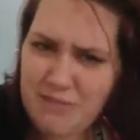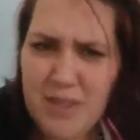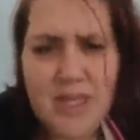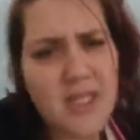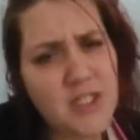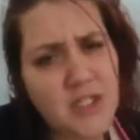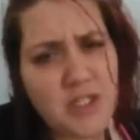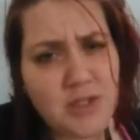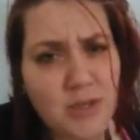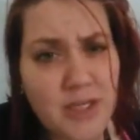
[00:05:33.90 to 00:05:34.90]
But he's
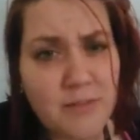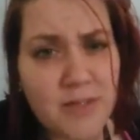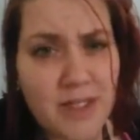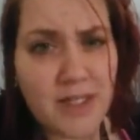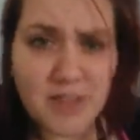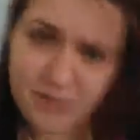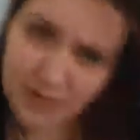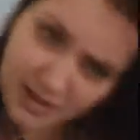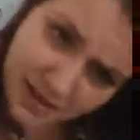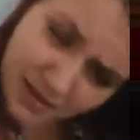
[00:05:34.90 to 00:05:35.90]
just trying to be nice
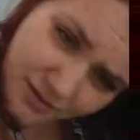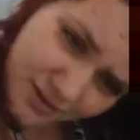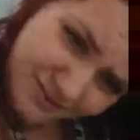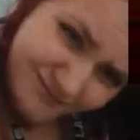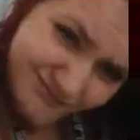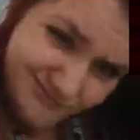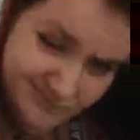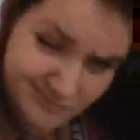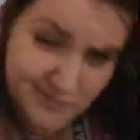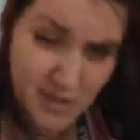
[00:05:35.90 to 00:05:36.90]
right now. And
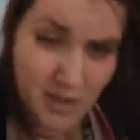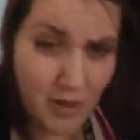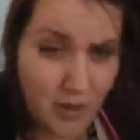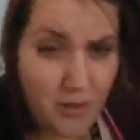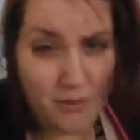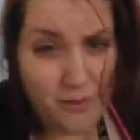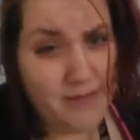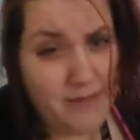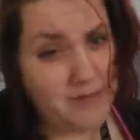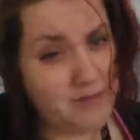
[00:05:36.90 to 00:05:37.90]

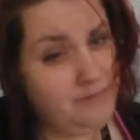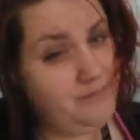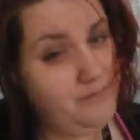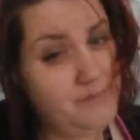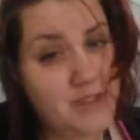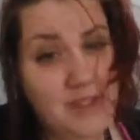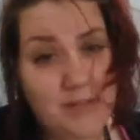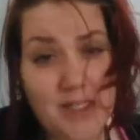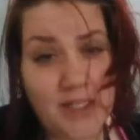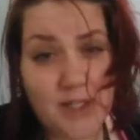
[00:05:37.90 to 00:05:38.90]
whatever.
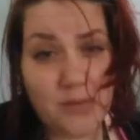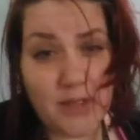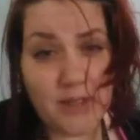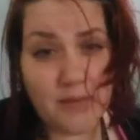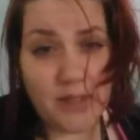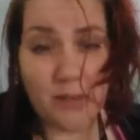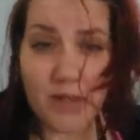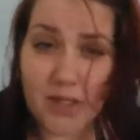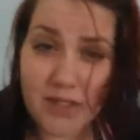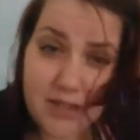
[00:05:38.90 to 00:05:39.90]
G-Man can do whatever he
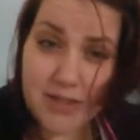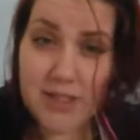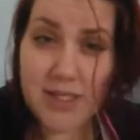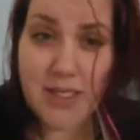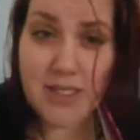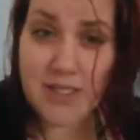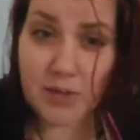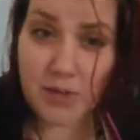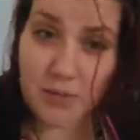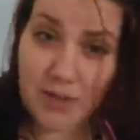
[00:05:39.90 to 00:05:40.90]
wants. He's his
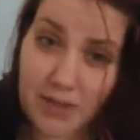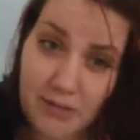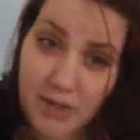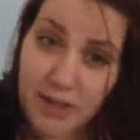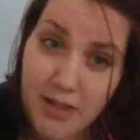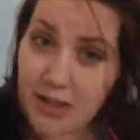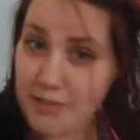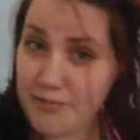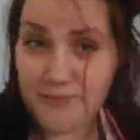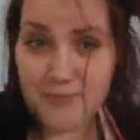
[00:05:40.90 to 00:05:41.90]
own man right
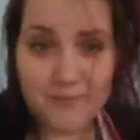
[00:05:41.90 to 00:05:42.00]
now.